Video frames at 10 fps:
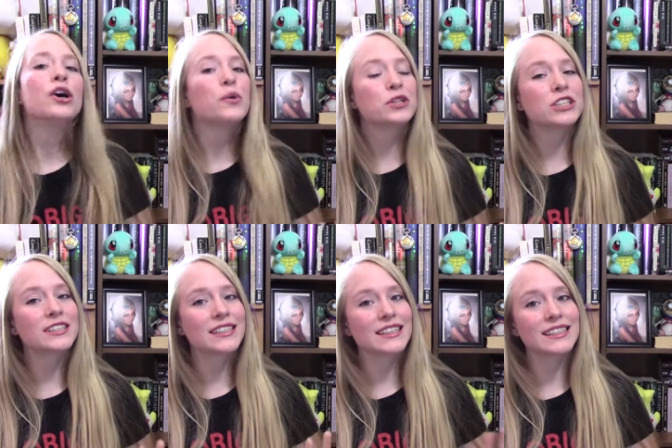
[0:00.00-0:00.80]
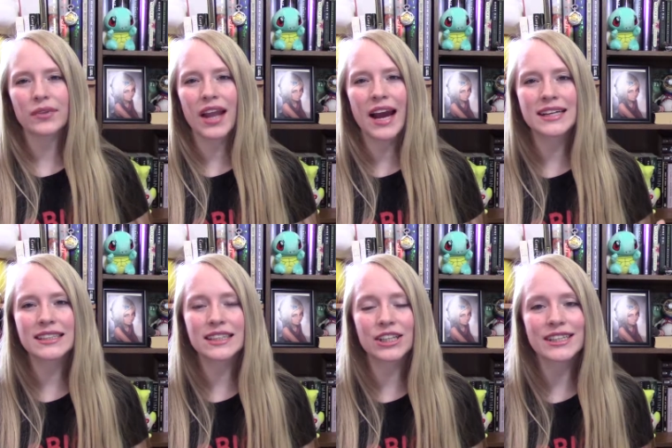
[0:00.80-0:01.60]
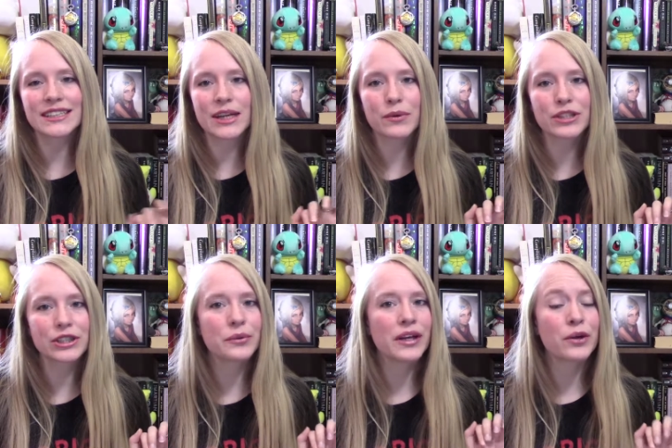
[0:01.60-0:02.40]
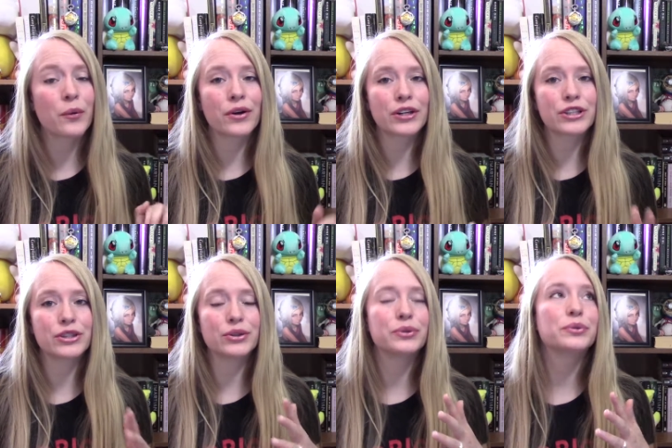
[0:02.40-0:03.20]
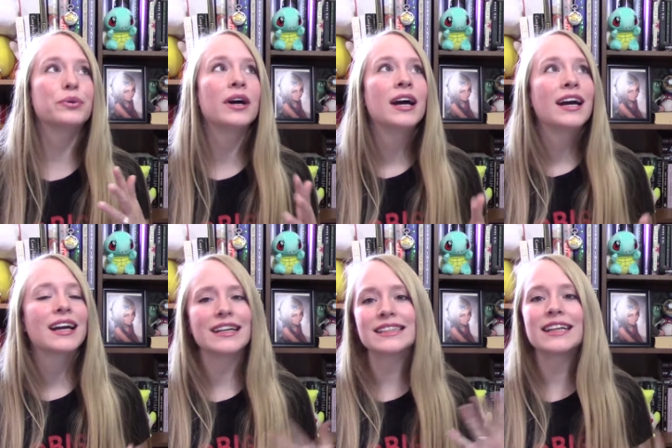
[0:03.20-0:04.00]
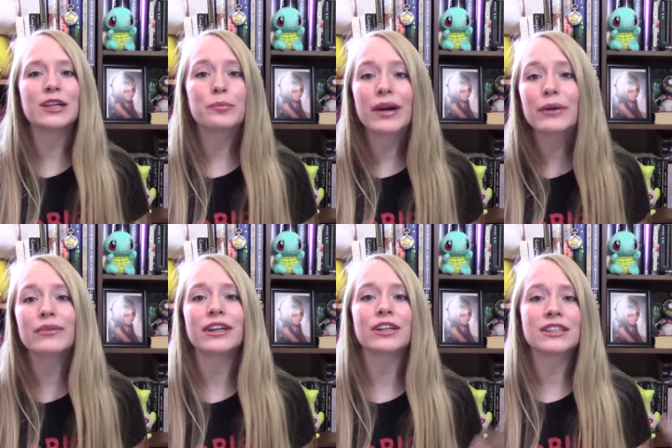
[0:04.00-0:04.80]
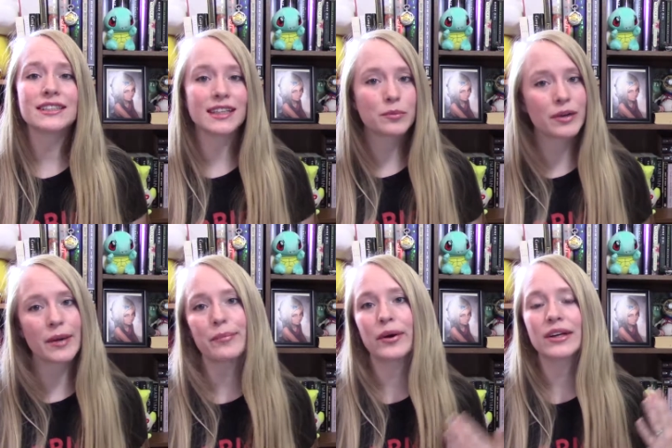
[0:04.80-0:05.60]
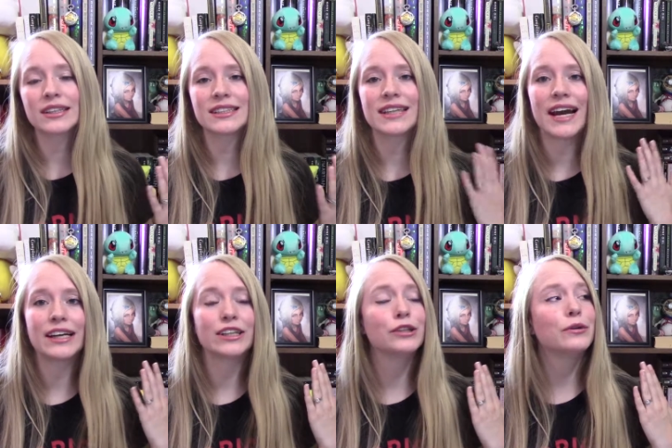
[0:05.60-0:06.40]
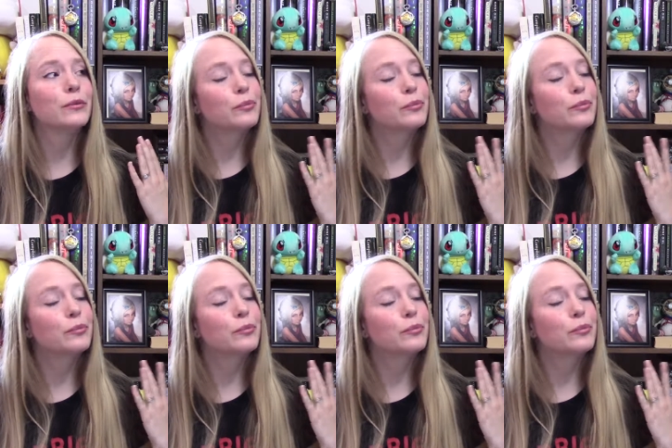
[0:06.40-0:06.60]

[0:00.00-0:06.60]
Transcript: which is this kind of series they were doing in order to kind of celebrate readers, celebrate books, and